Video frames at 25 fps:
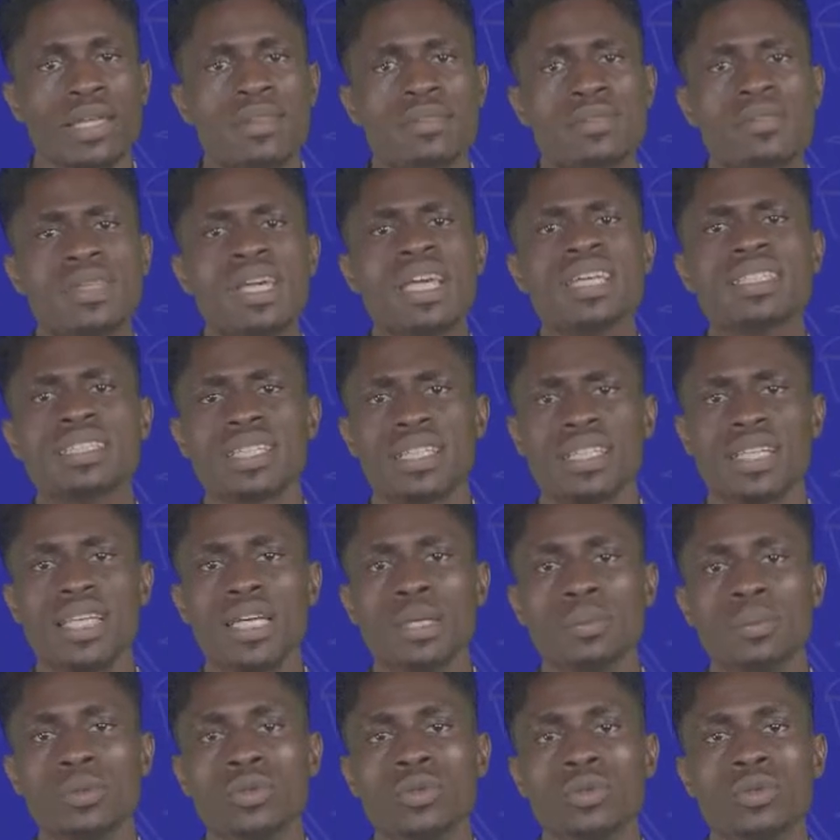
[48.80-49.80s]
This
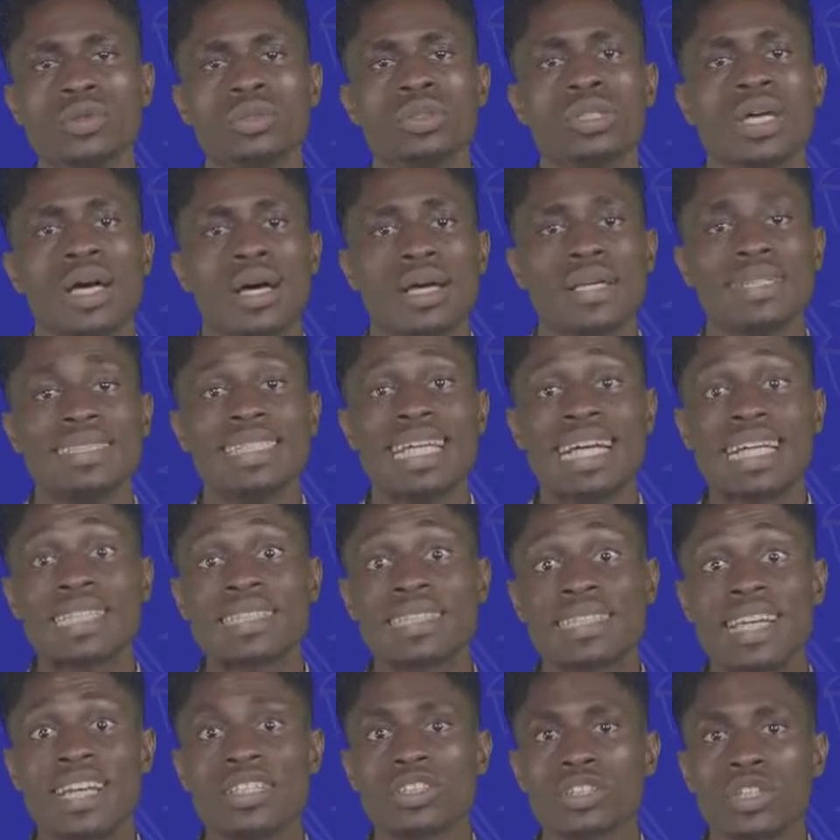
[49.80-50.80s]
enables the
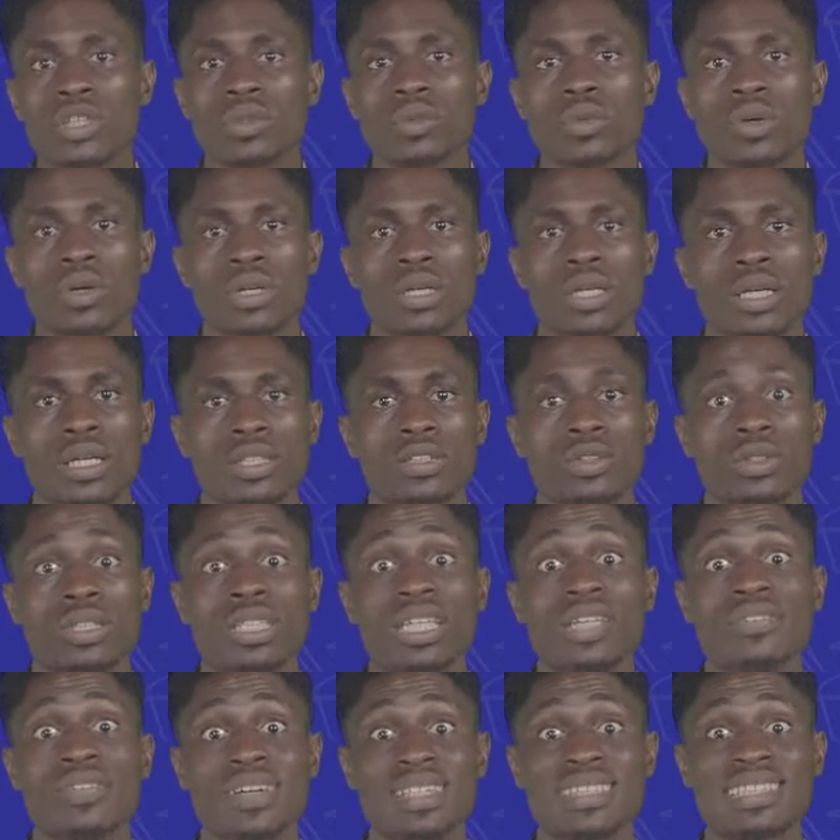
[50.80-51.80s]
extension worker to
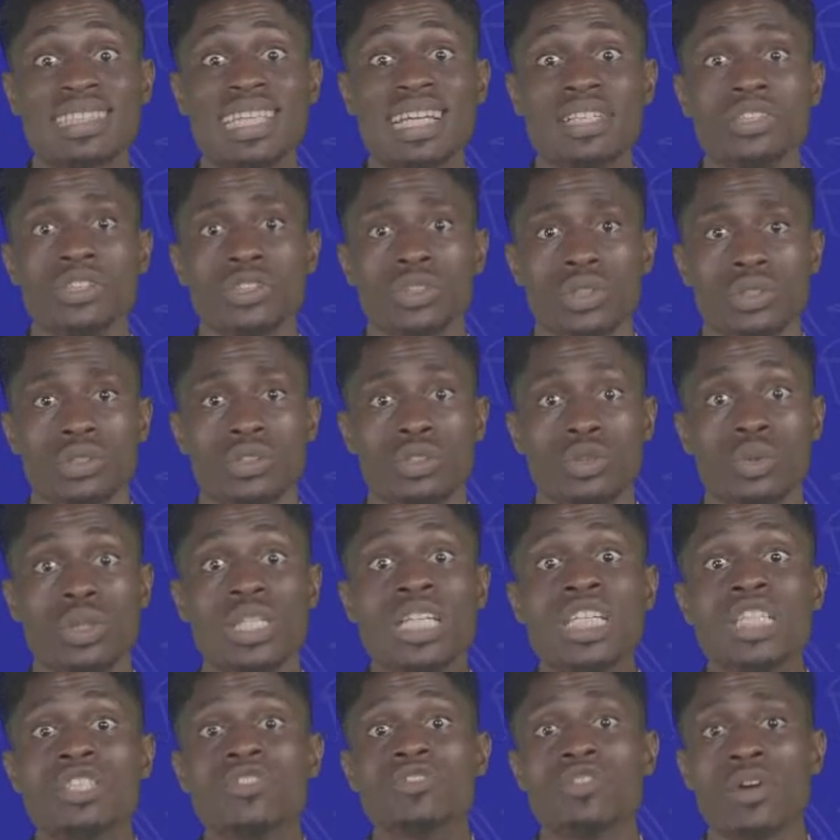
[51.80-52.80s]
give attention to
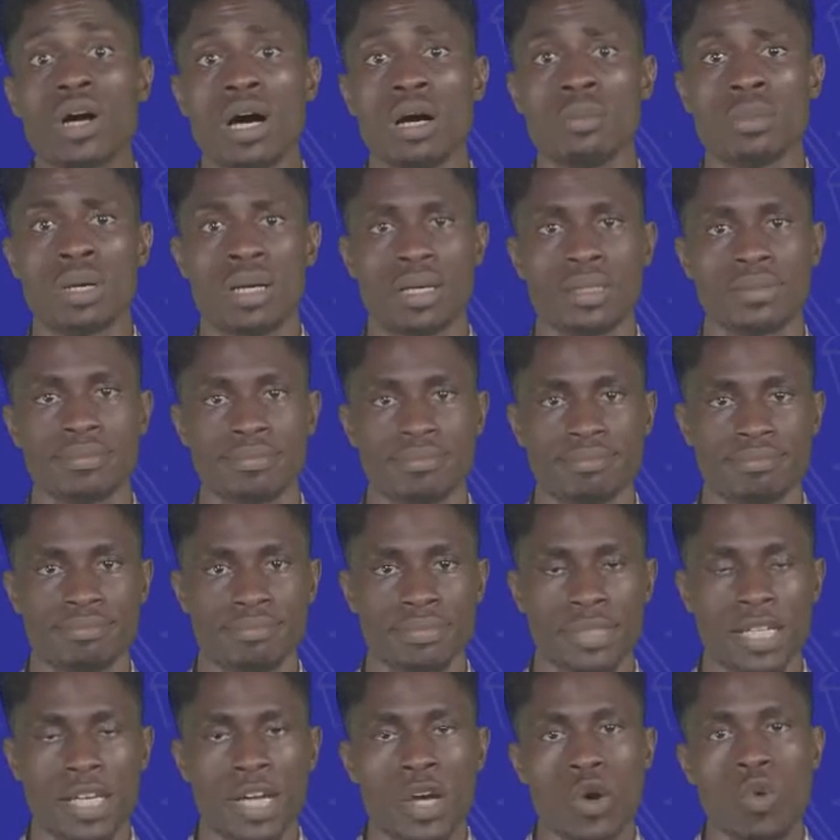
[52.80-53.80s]
each farmer.
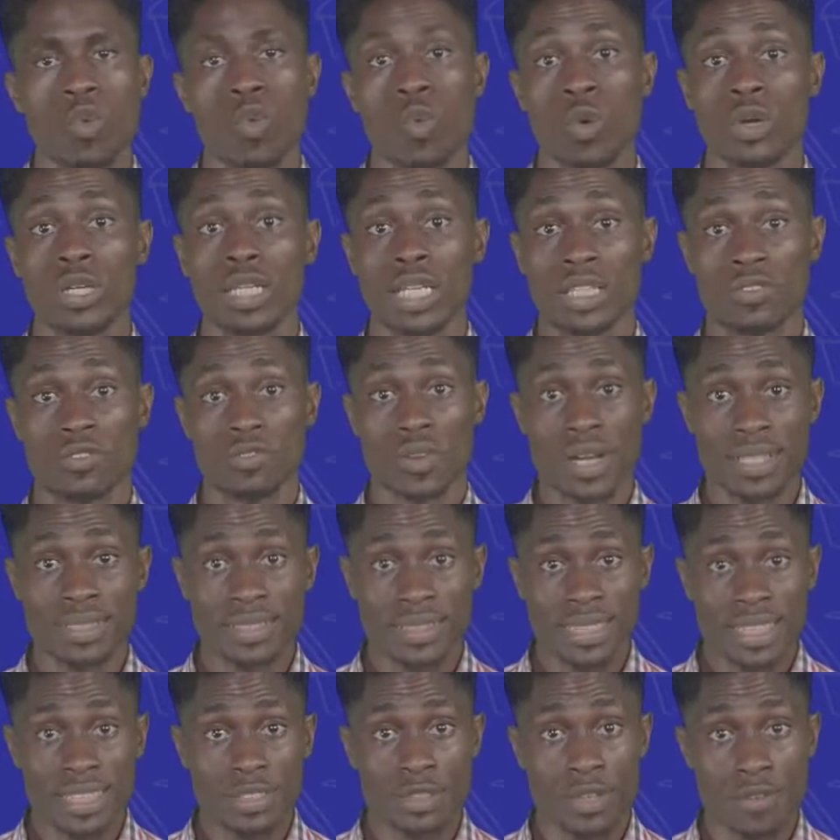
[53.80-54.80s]
One
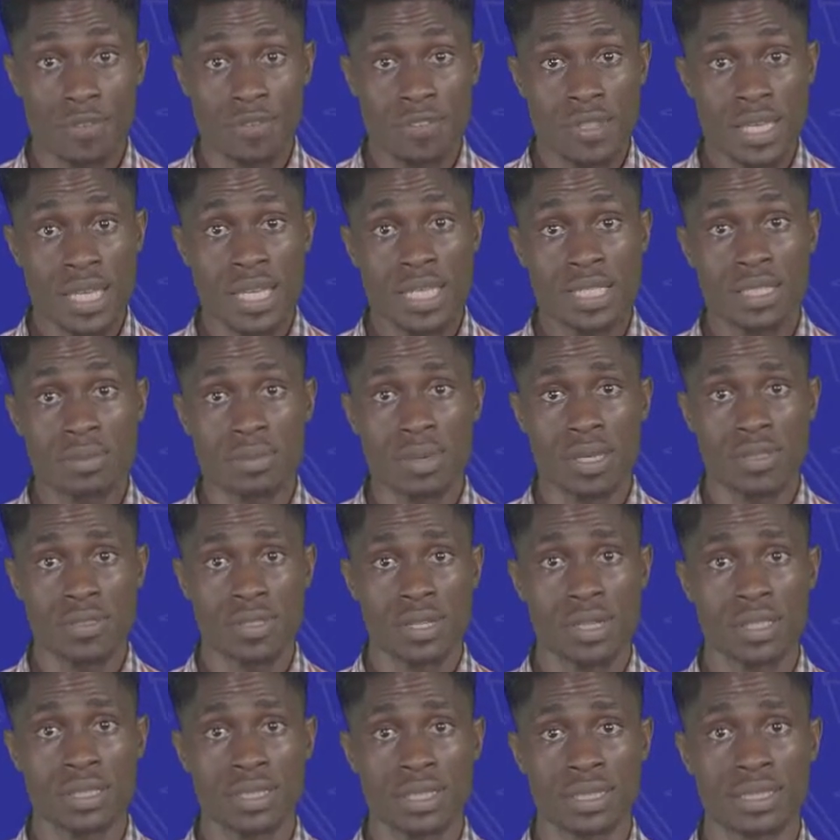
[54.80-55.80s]
advantage of this
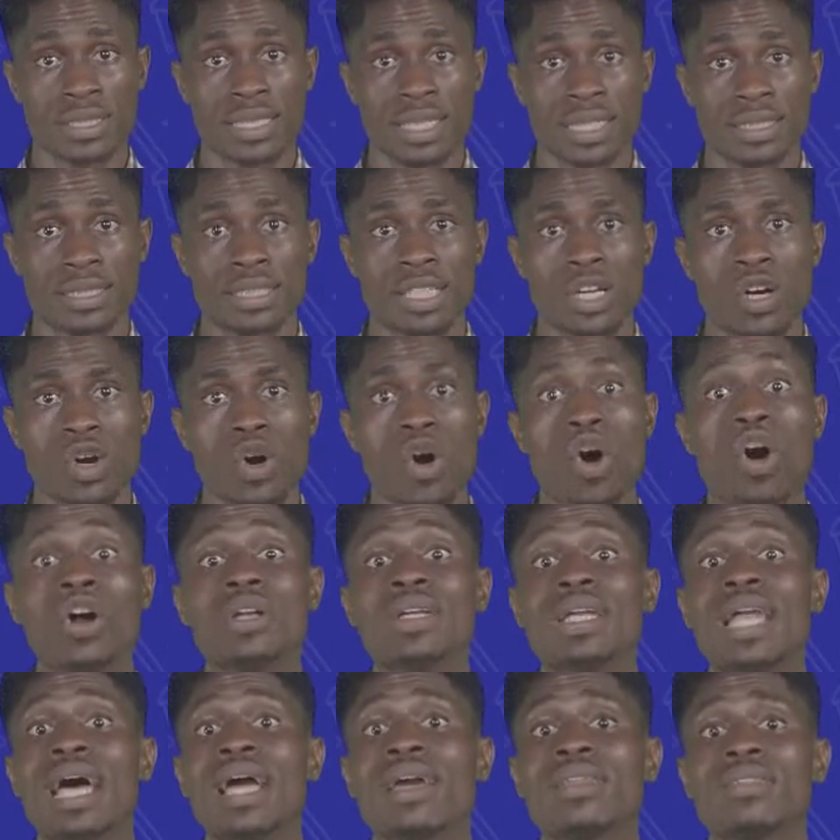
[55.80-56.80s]
method is that,
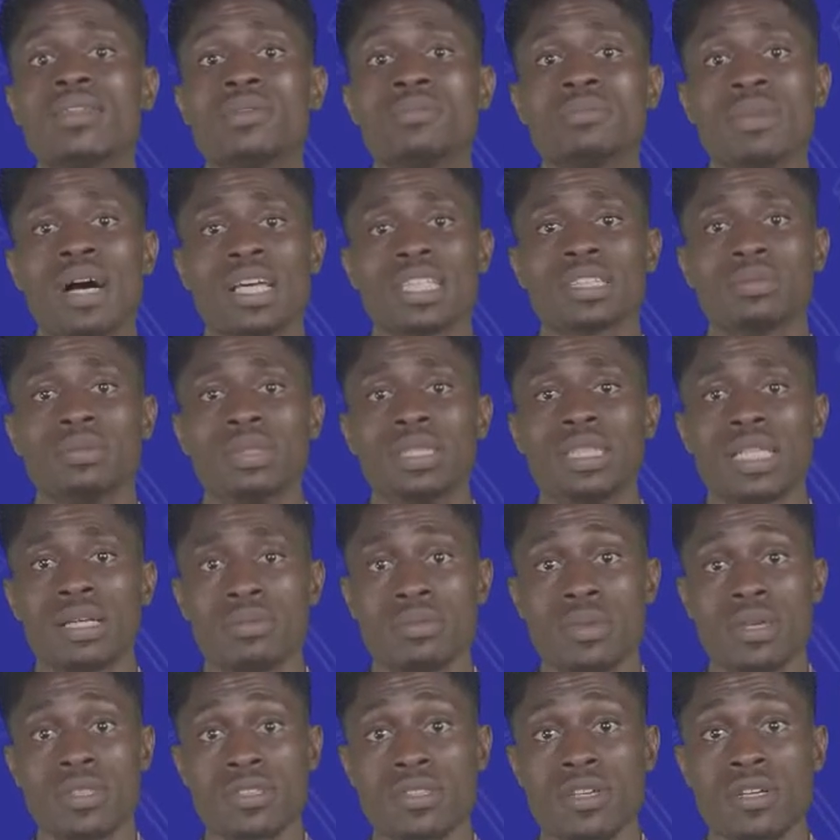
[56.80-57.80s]
unlike the mass media
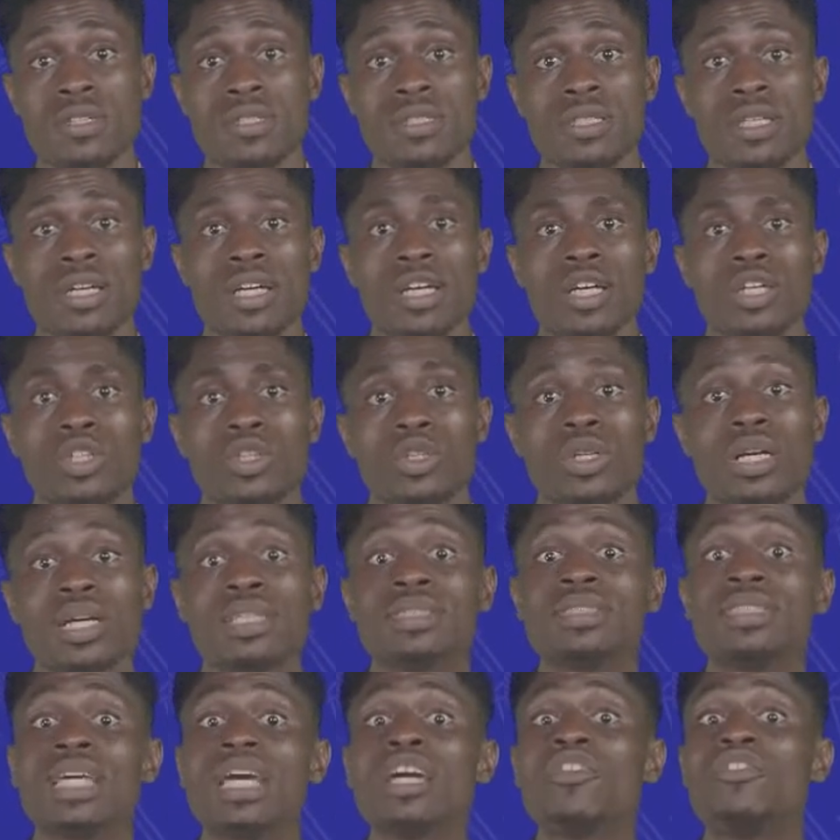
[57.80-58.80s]
method, you can
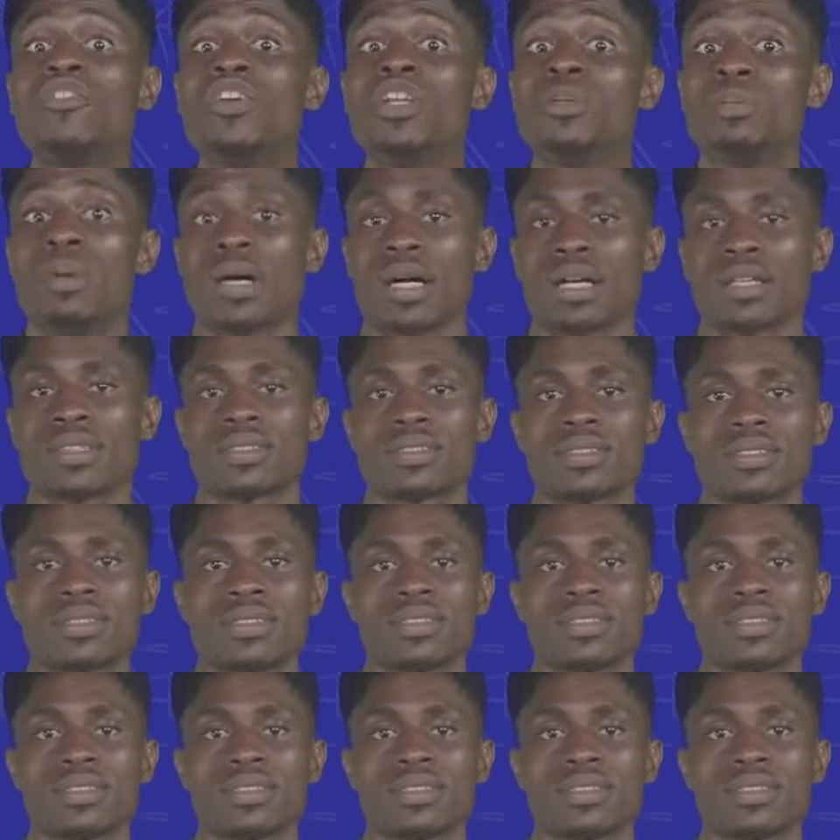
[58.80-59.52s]
take feedbacks.